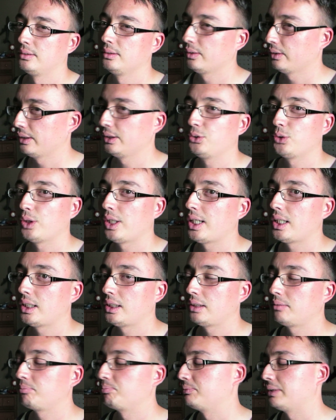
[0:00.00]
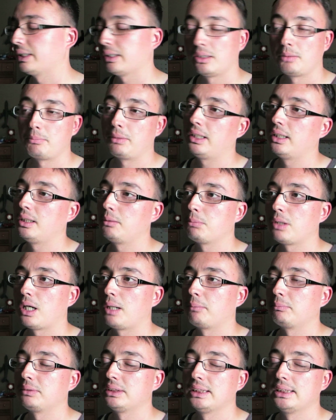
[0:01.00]
Gonna try. Not gonna make any
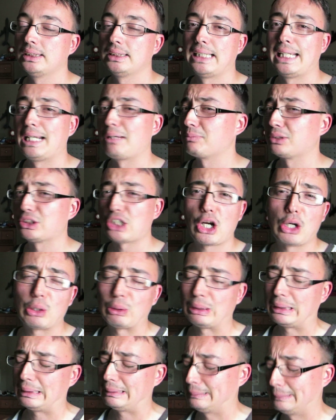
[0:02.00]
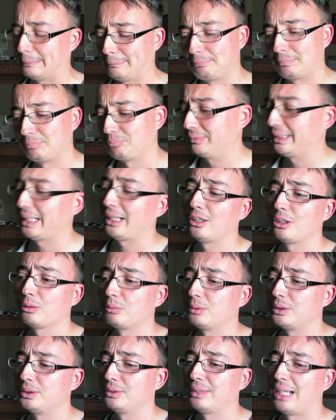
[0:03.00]
promises, and I'm sorry. I'm
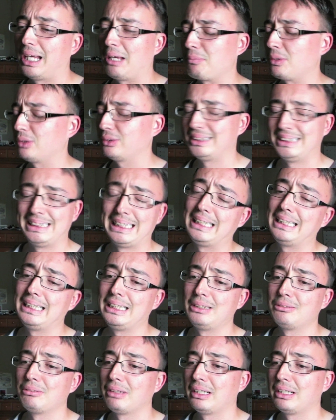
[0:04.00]
terrible. I'm all stinky